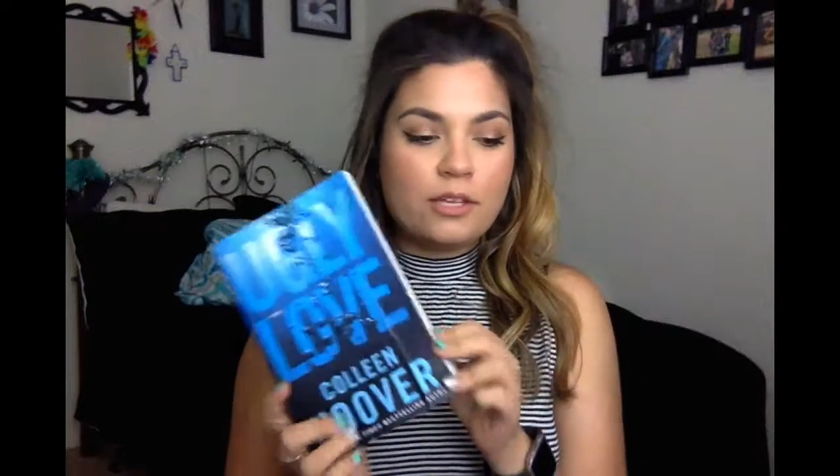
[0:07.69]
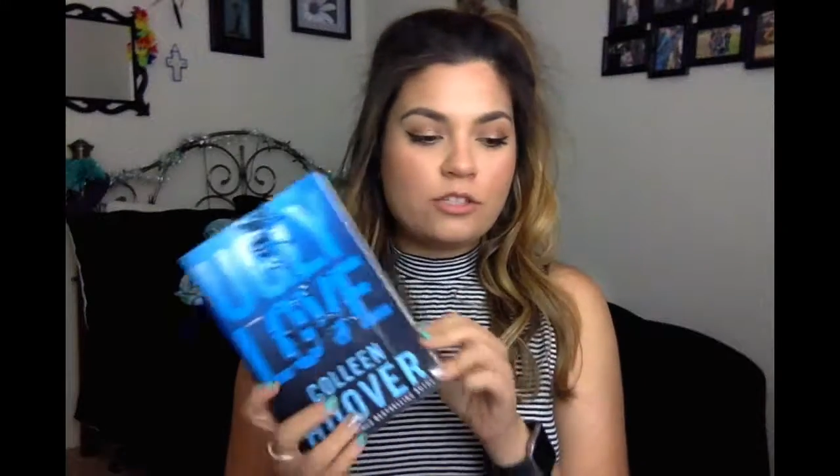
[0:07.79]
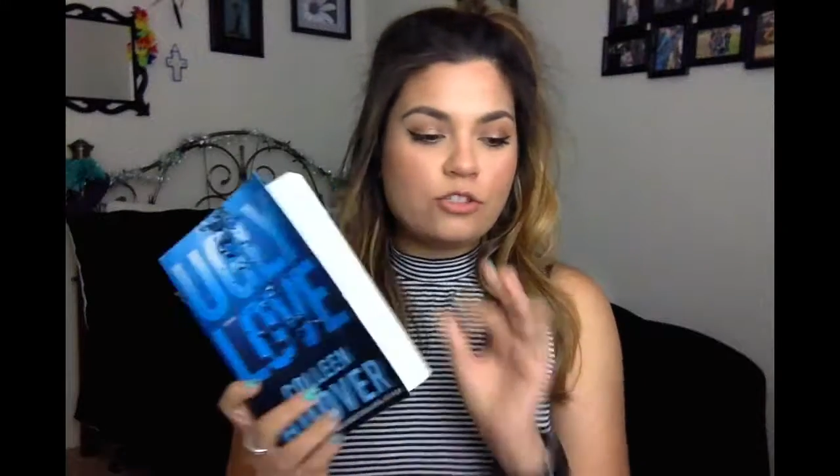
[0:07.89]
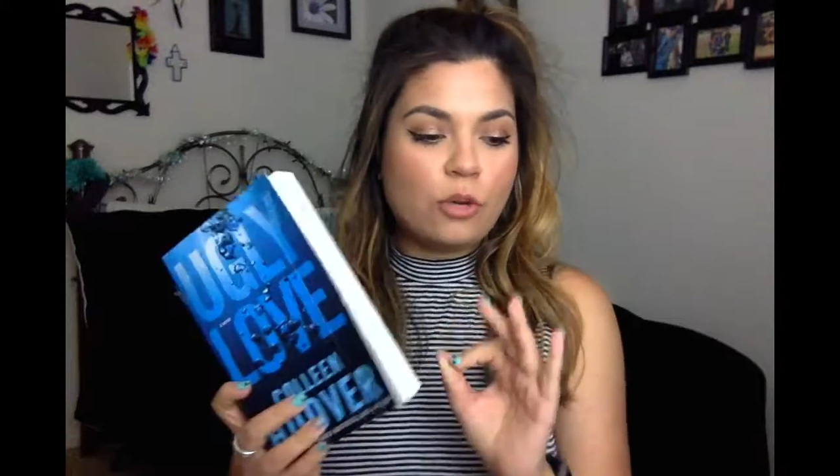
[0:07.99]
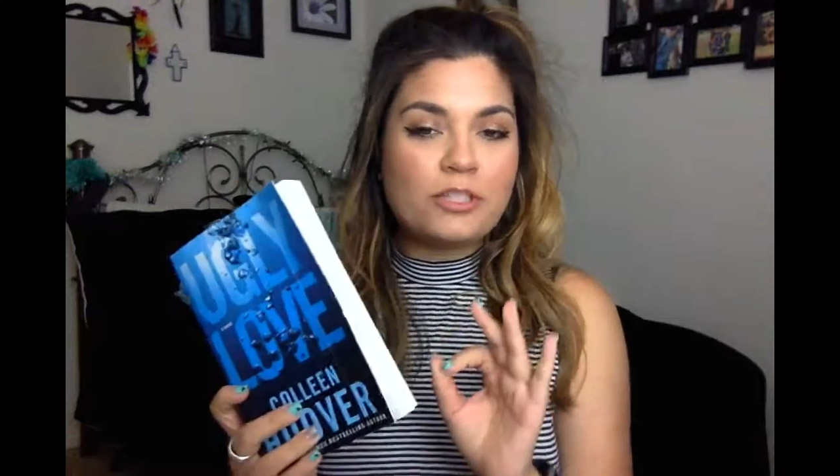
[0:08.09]

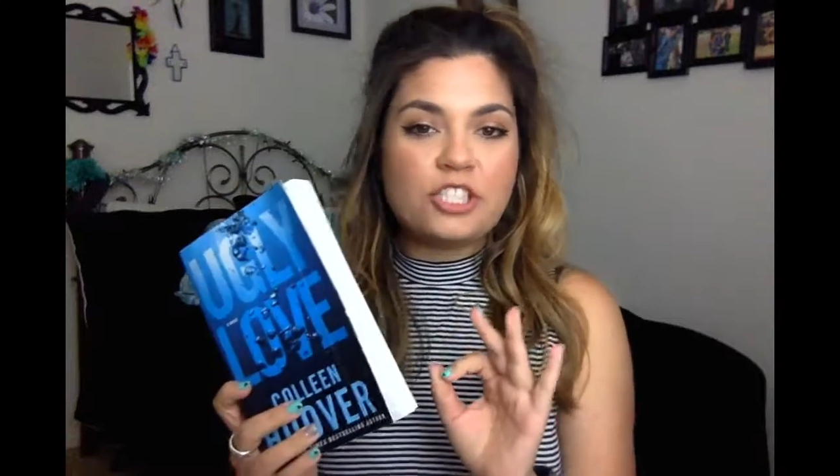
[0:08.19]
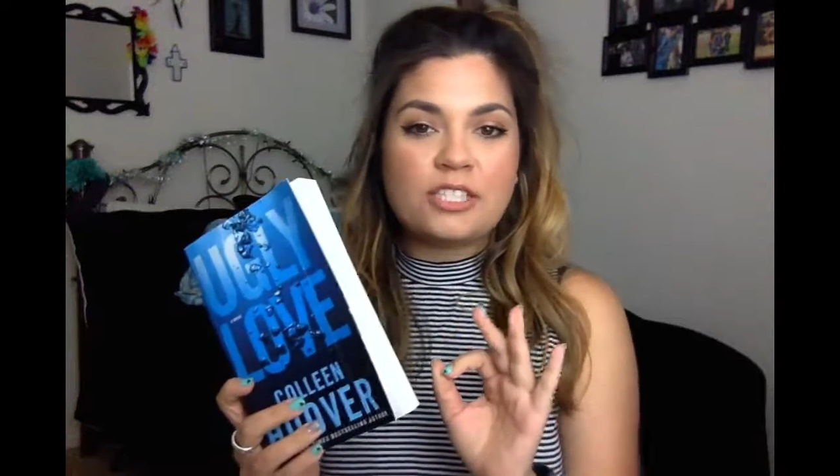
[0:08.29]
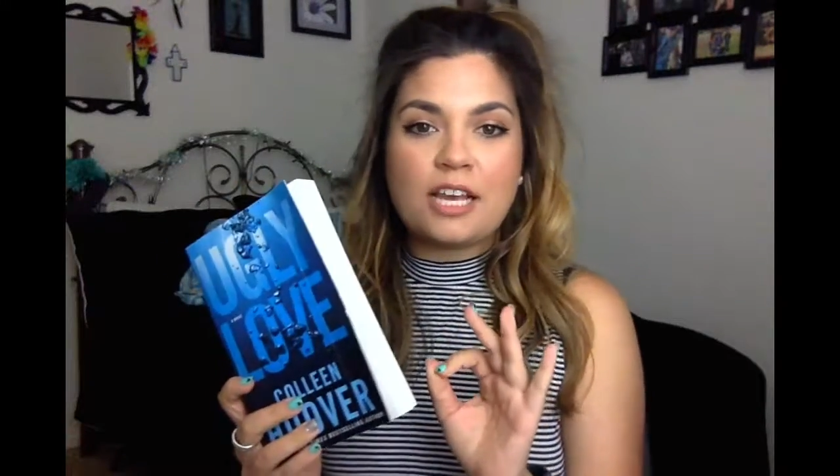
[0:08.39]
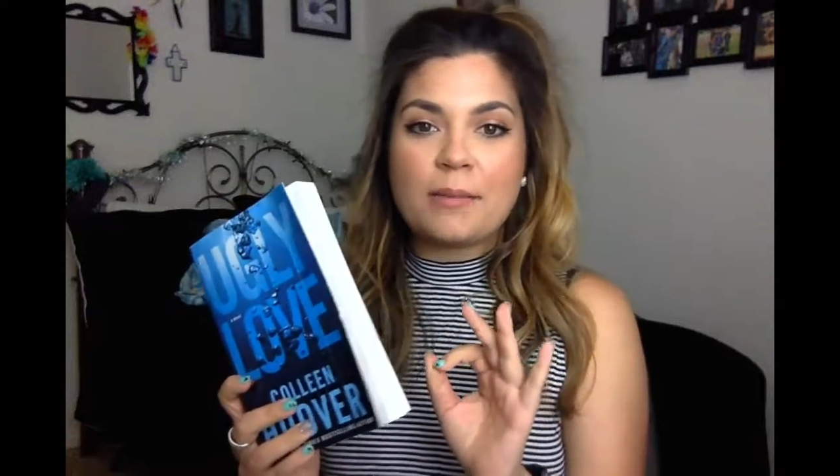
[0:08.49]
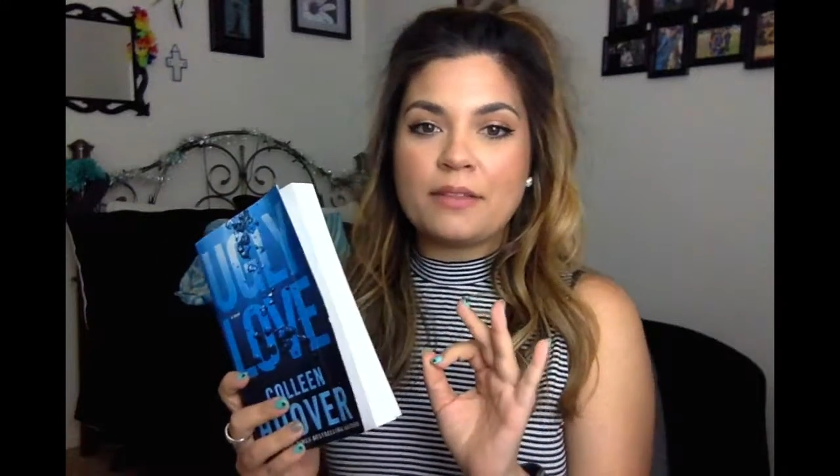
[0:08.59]
so much to
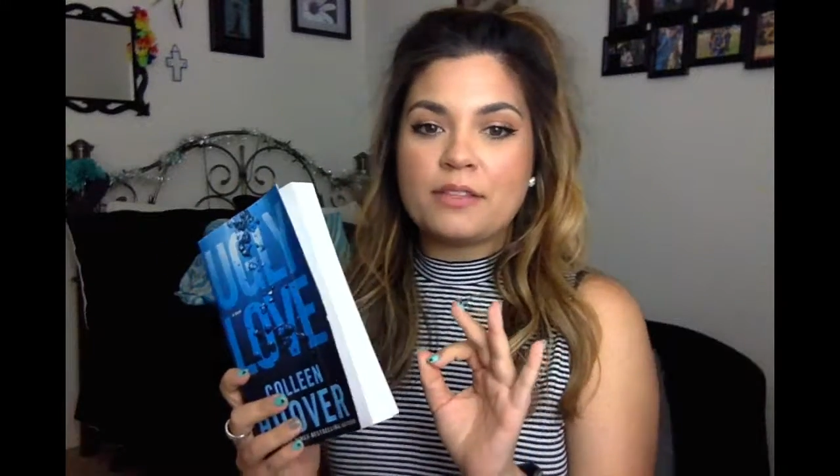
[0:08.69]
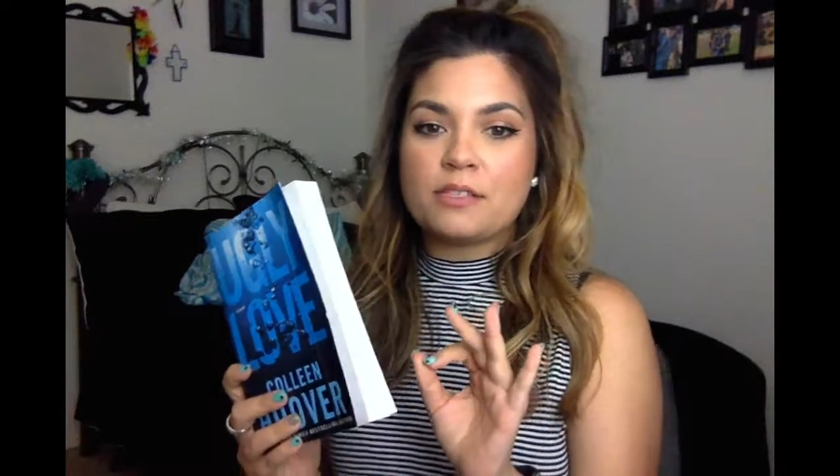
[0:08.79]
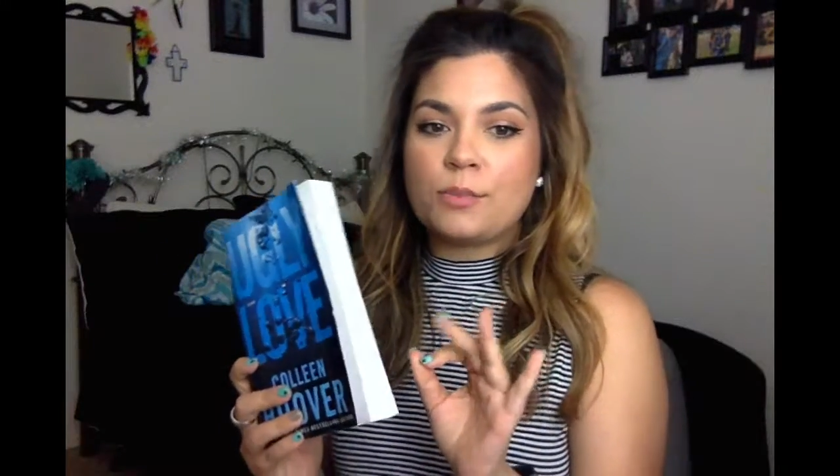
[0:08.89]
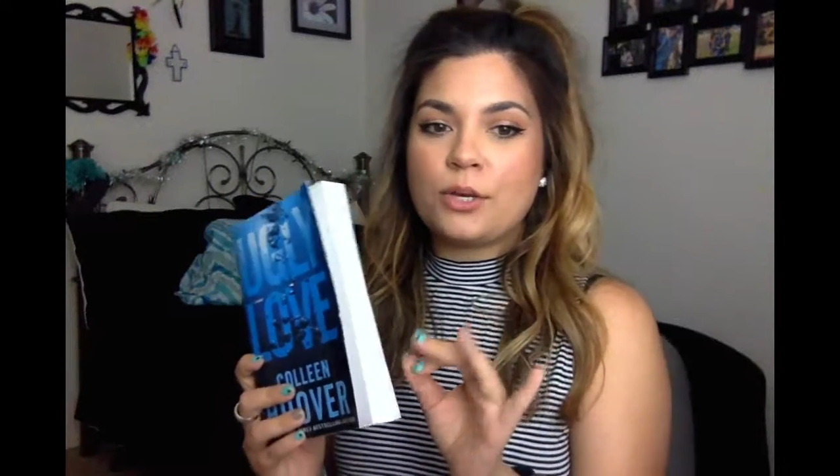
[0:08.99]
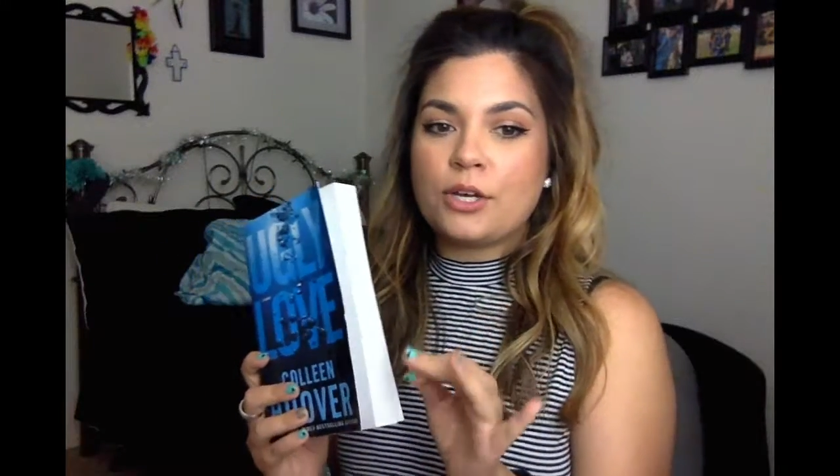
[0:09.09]
say about this
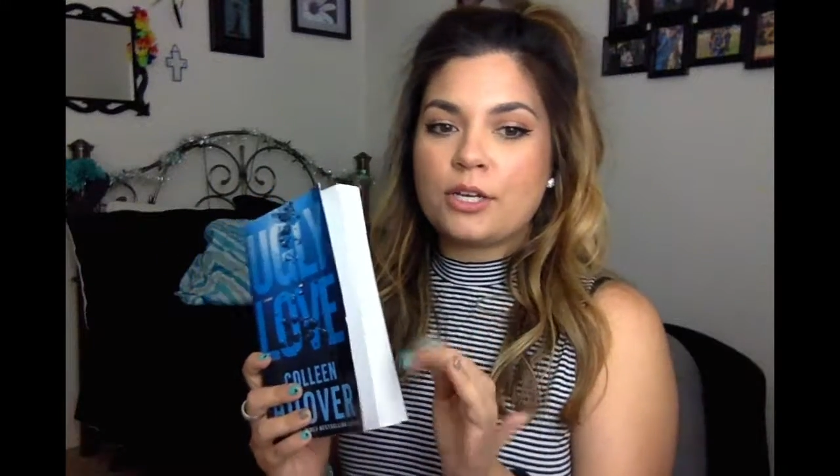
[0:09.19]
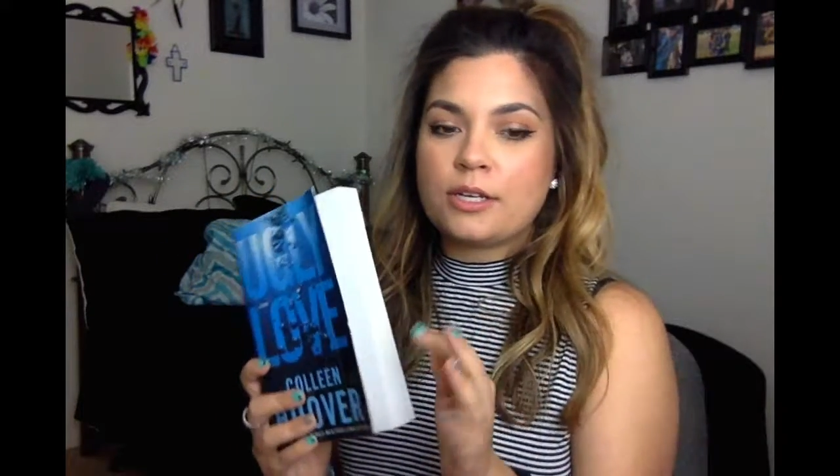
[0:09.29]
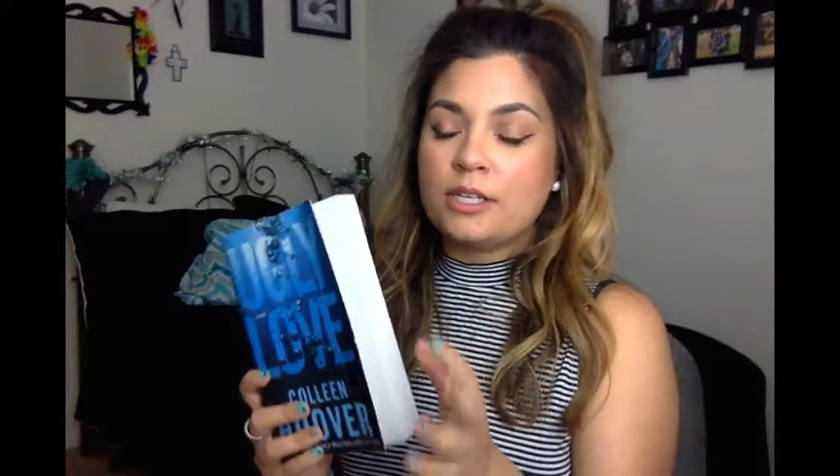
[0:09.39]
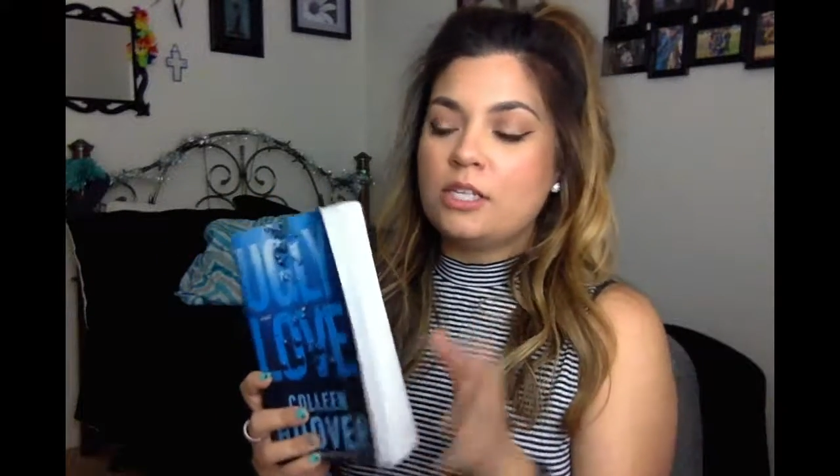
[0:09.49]
book.